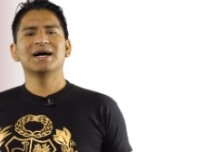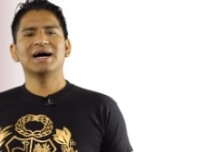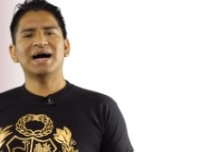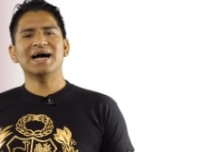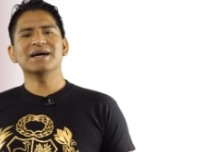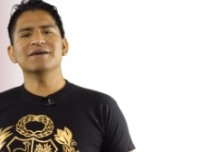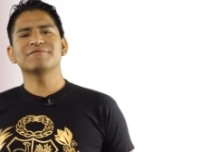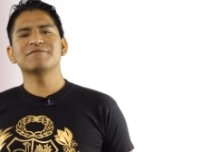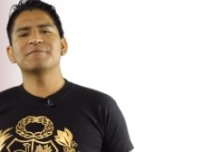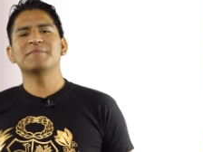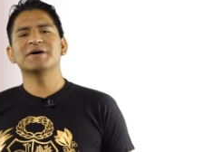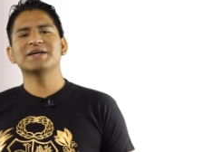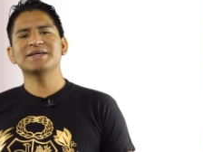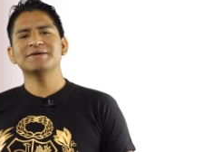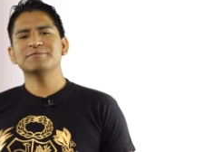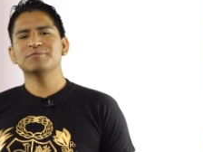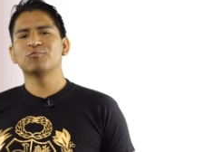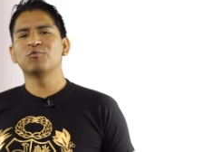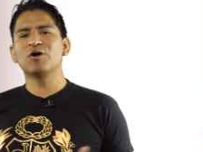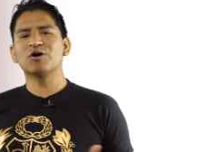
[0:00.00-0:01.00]
Hi
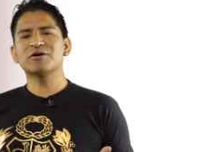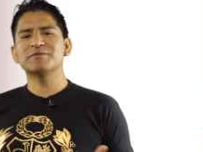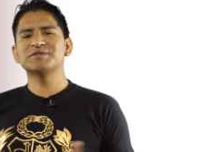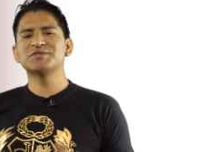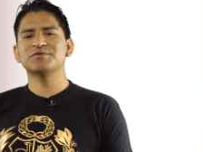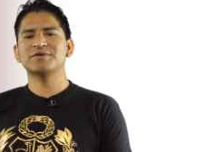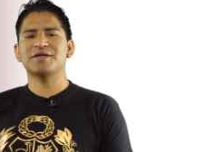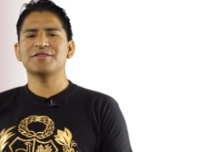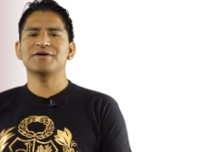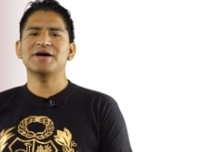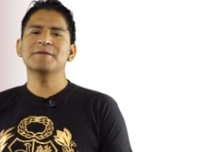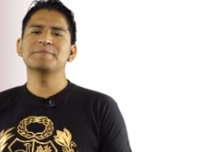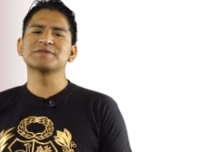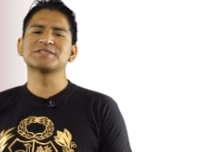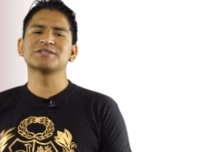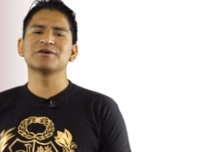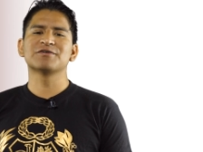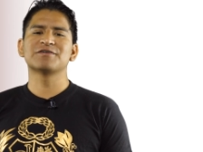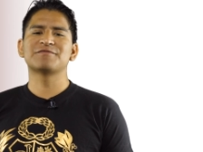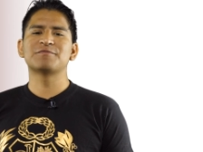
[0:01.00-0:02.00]
everybody, welcome to another
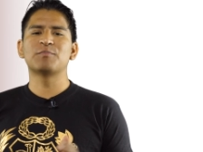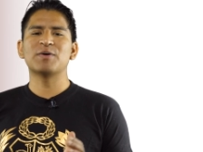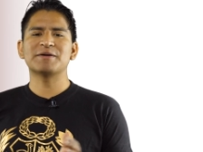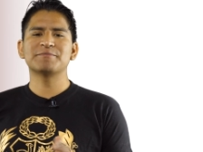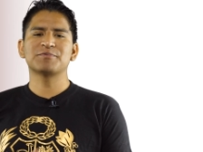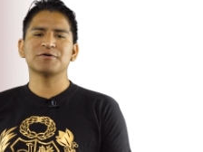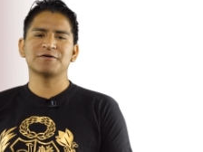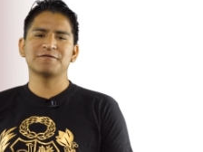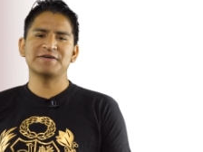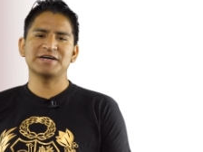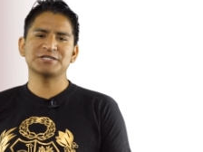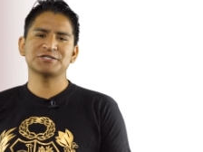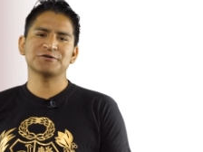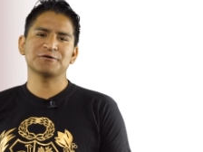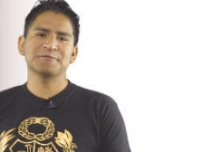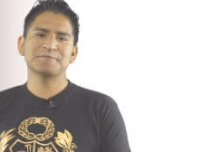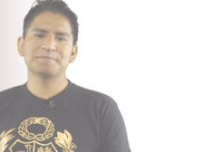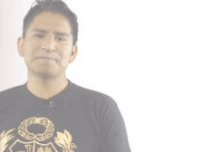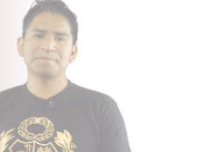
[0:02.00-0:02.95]
episode of Buen Provecho.